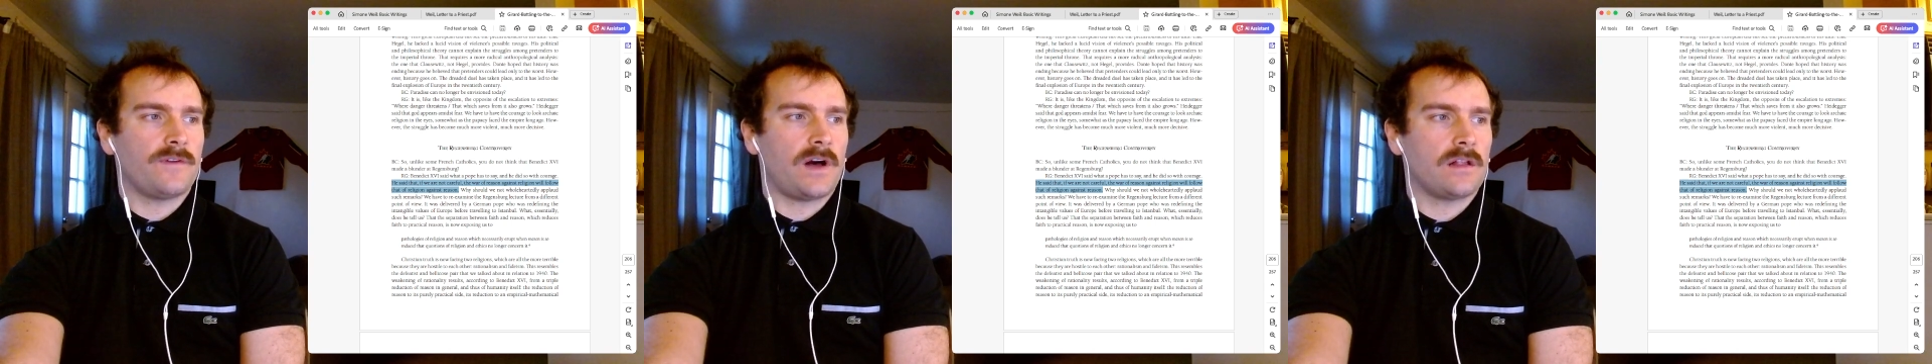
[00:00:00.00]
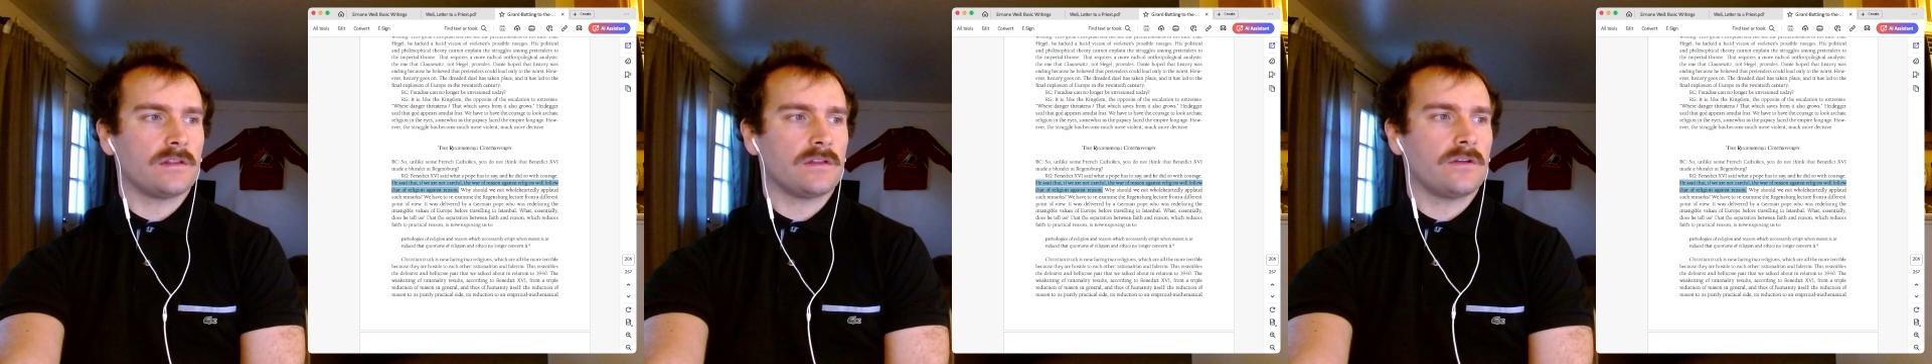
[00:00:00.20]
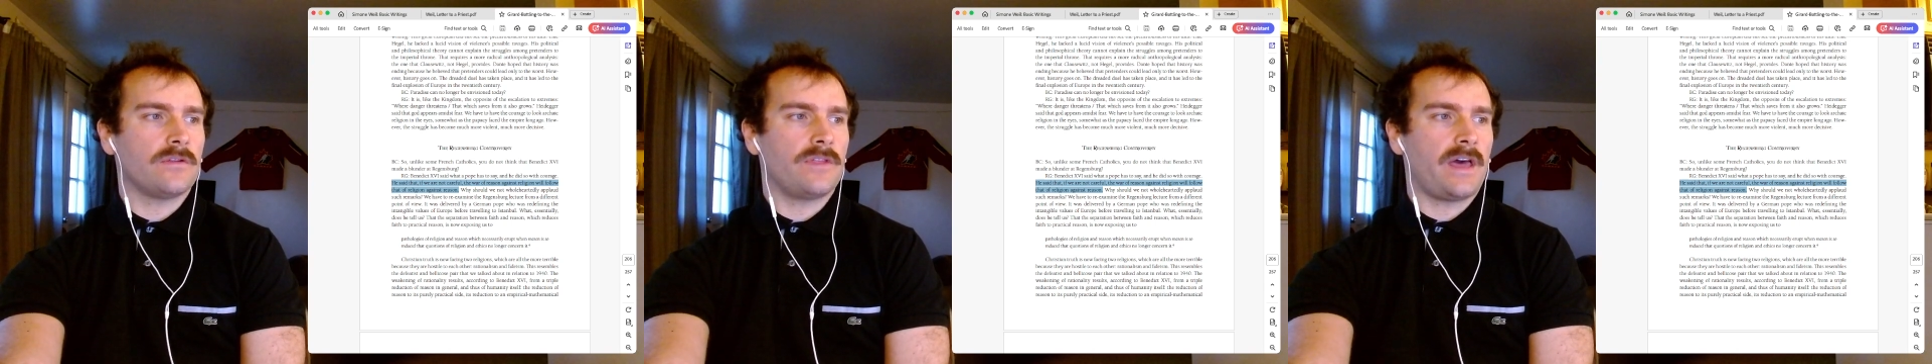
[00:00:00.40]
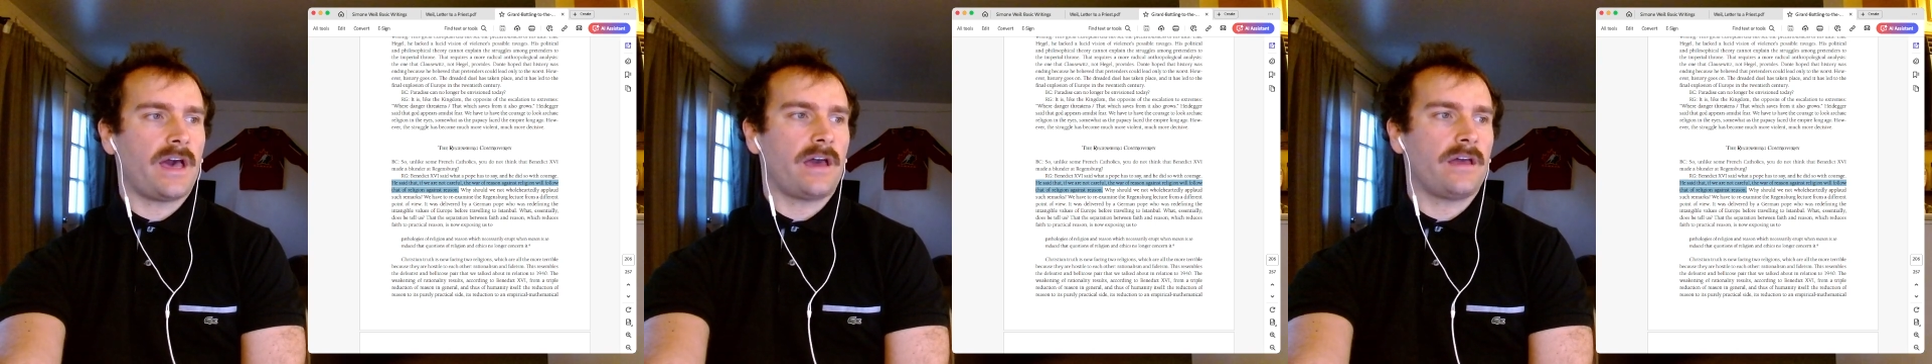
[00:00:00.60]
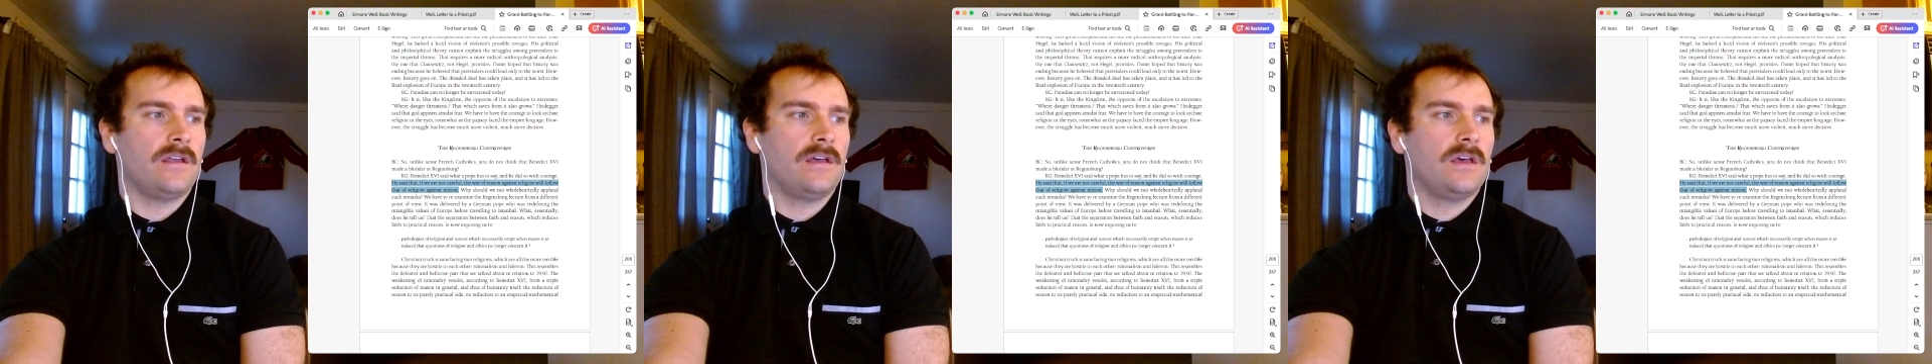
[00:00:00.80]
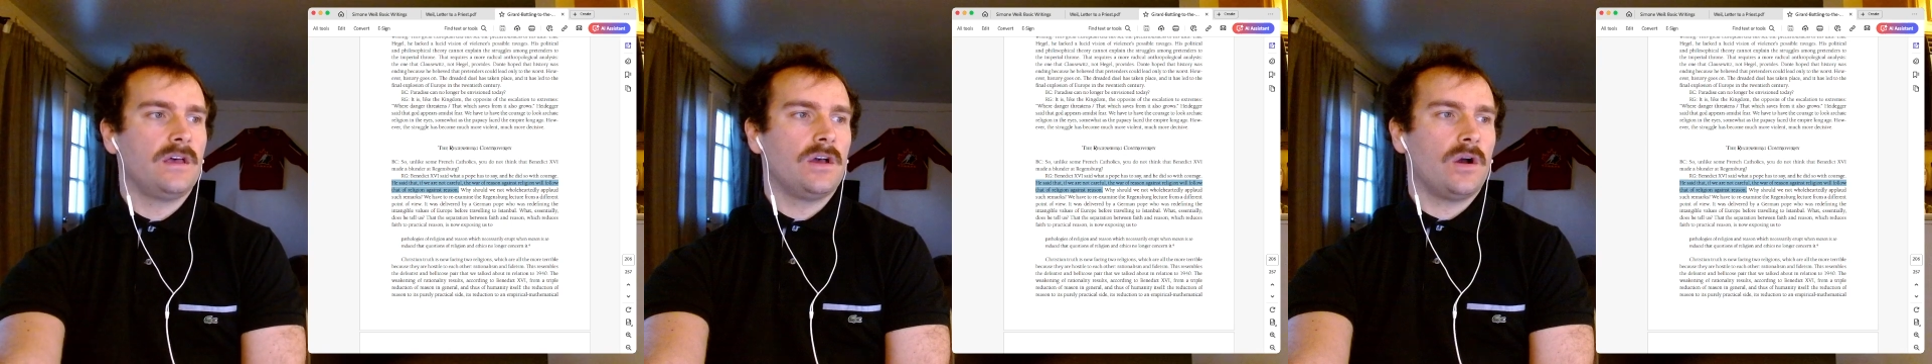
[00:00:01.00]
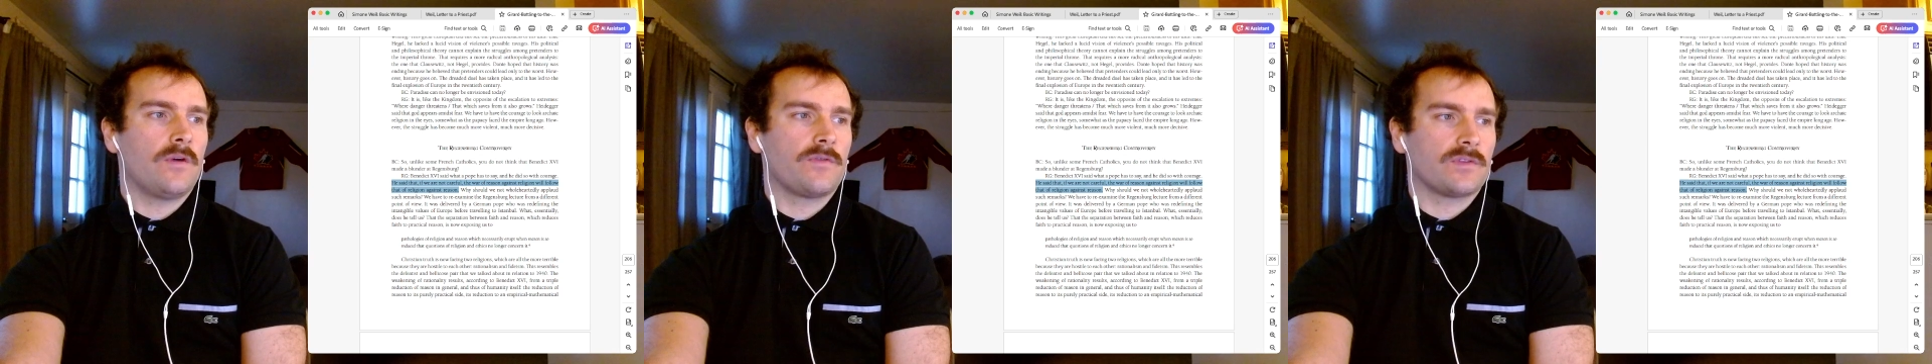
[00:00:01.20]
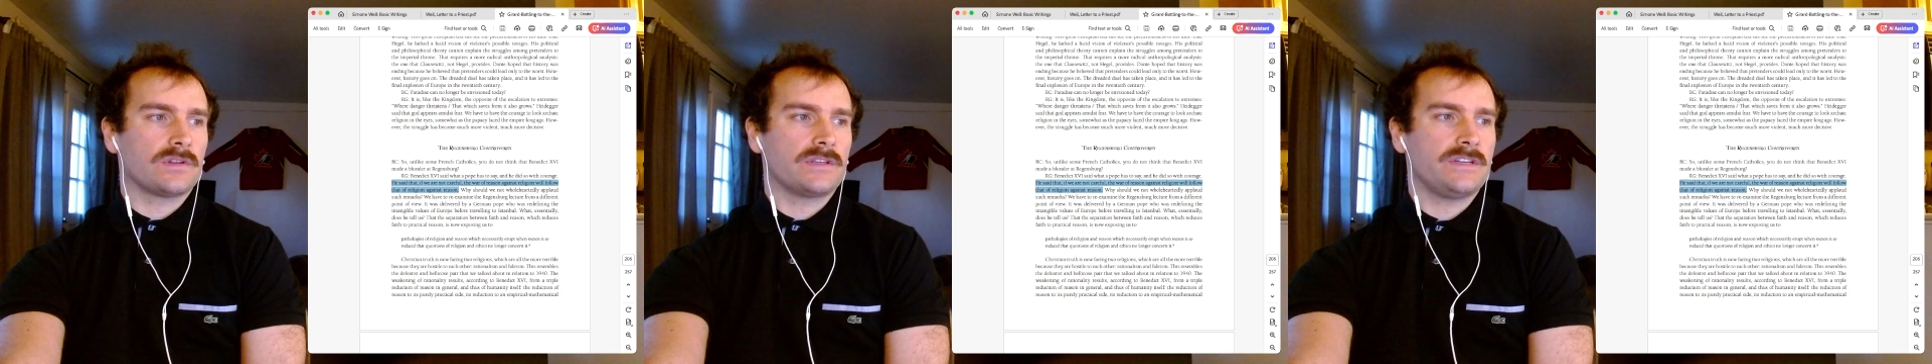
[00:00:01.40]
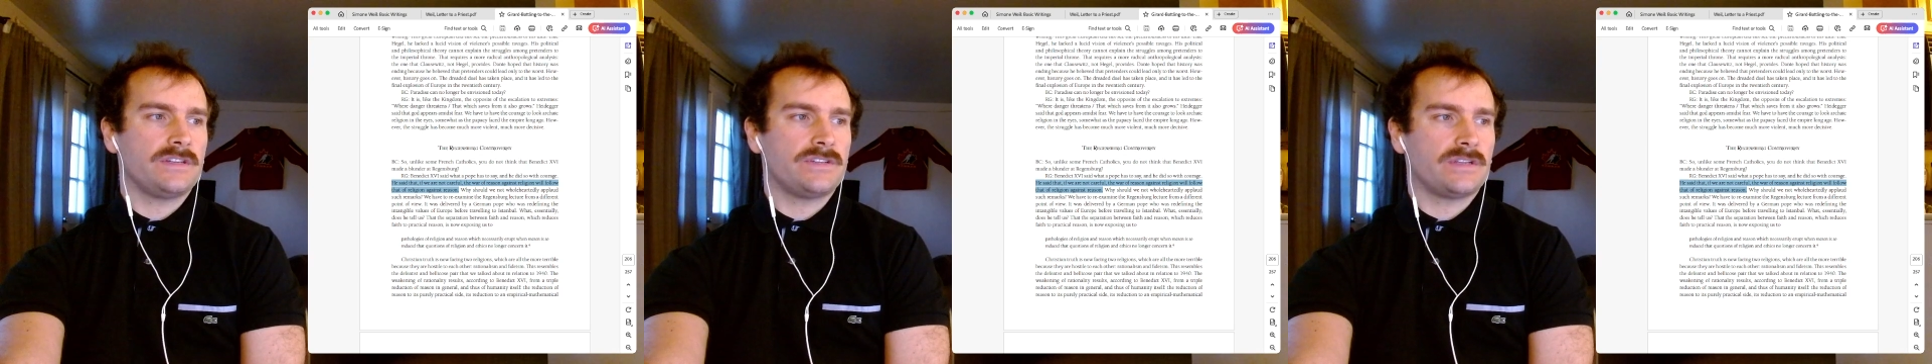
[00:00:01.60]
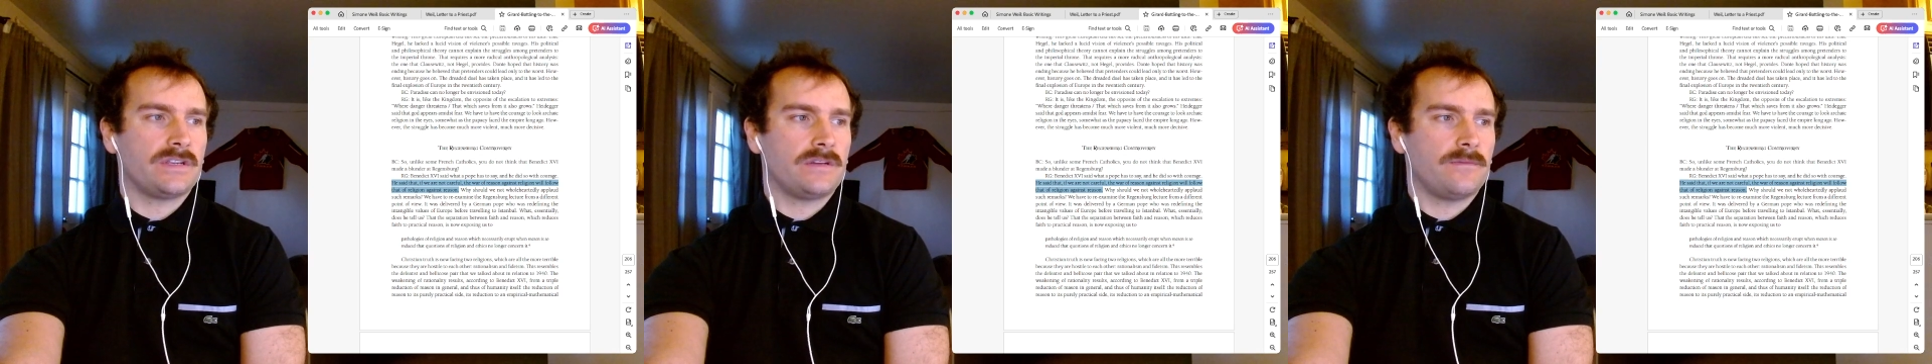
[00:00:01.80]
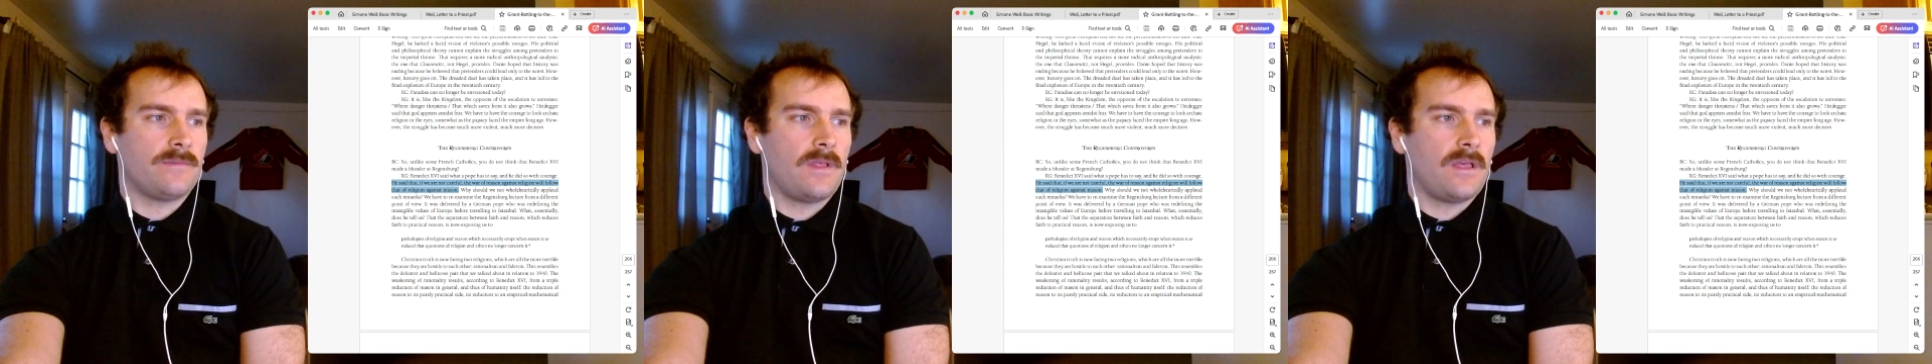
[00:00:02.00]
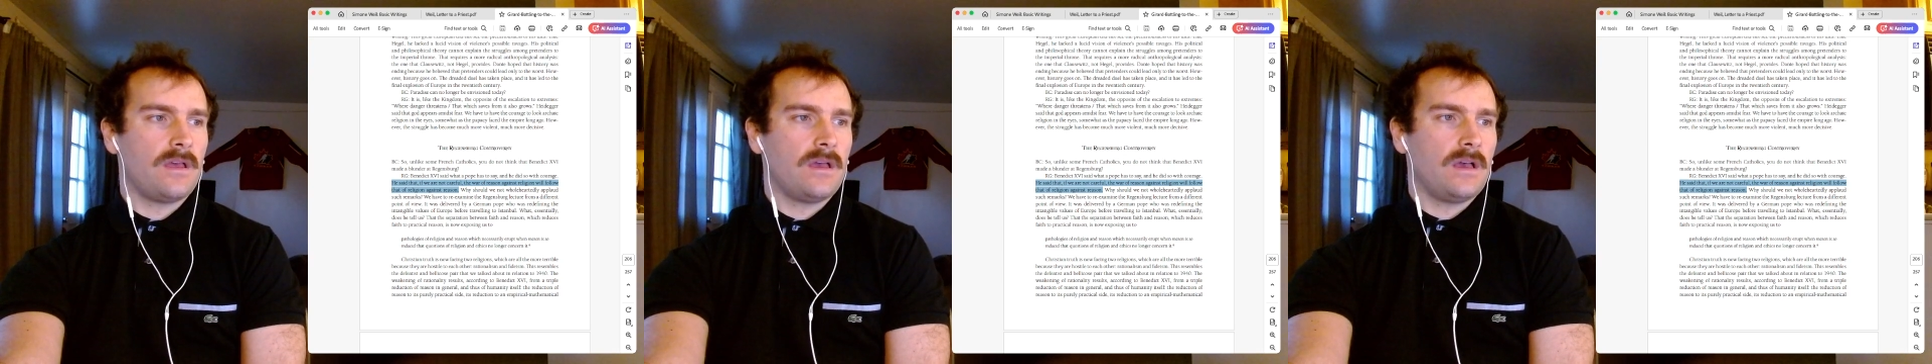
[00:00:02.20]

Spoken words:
follow that of religion